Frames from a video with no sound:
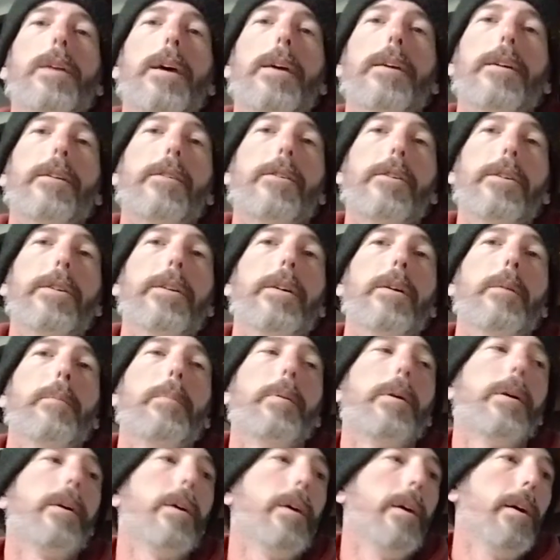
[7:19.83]
that grip,
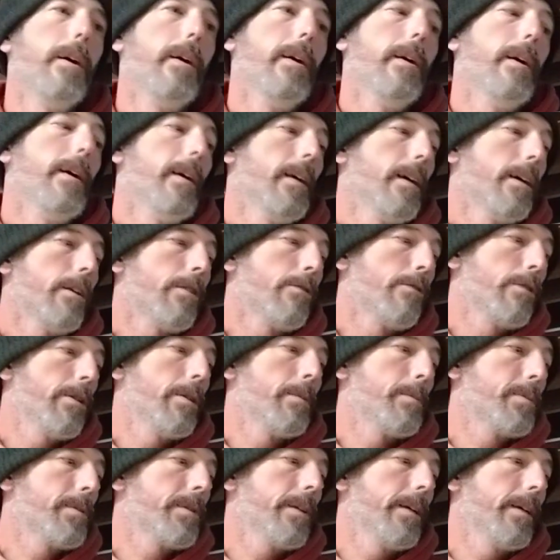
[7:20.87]

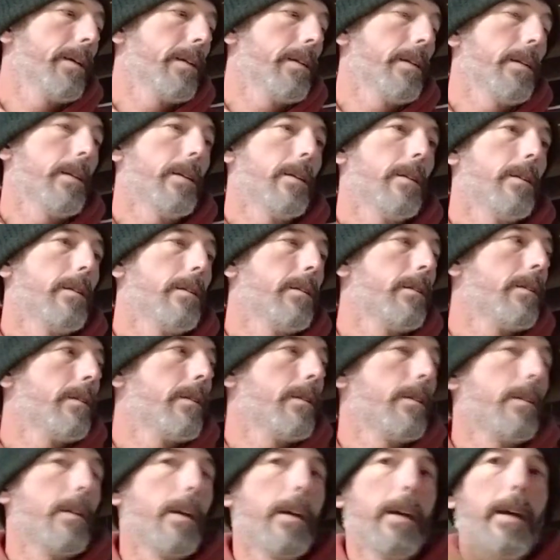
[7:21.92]
grip set in,
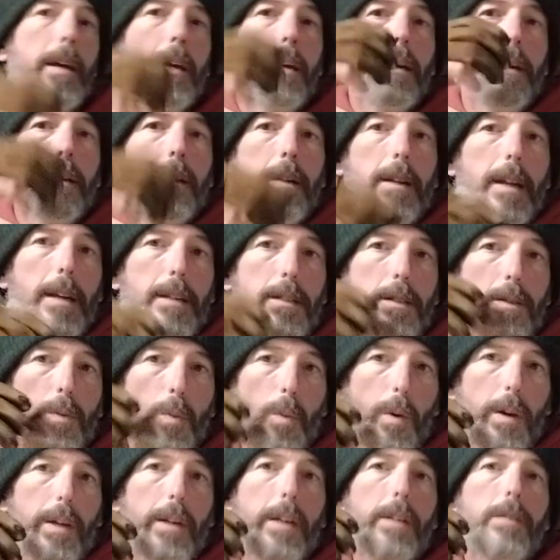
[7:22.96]
and that's the
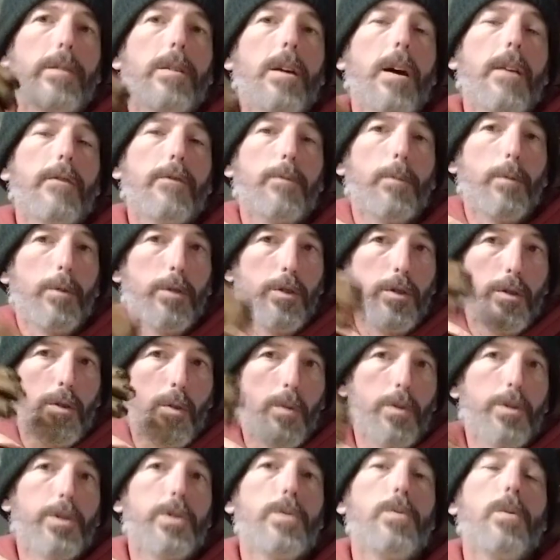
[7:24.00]
way it's comfortable and you're
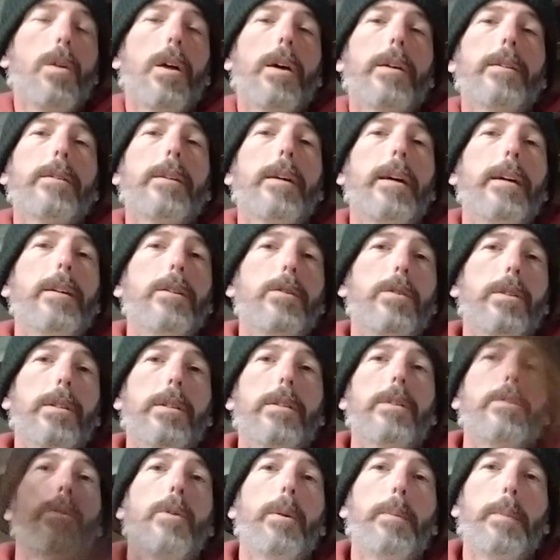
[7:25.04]
going to shoot like that. You
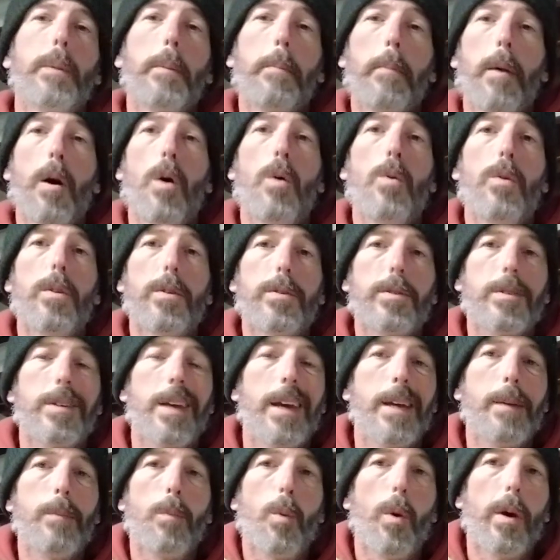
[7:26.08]
need to grip the bow the
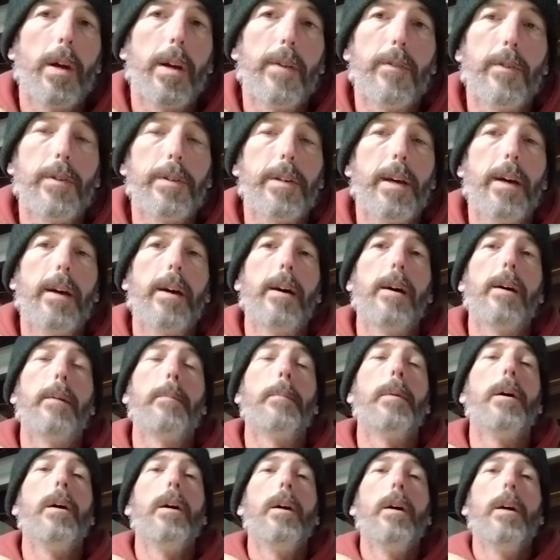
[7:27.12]
same way every
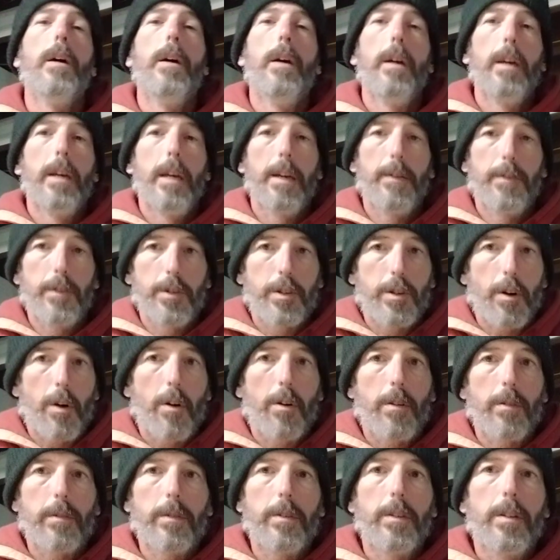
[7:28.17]
time. If you
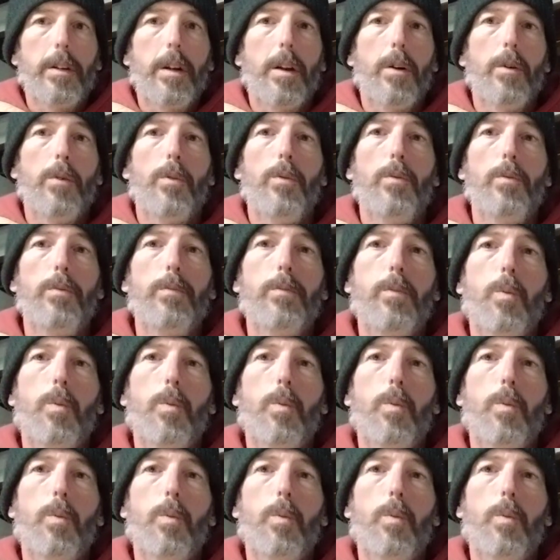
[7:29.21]
start, you know,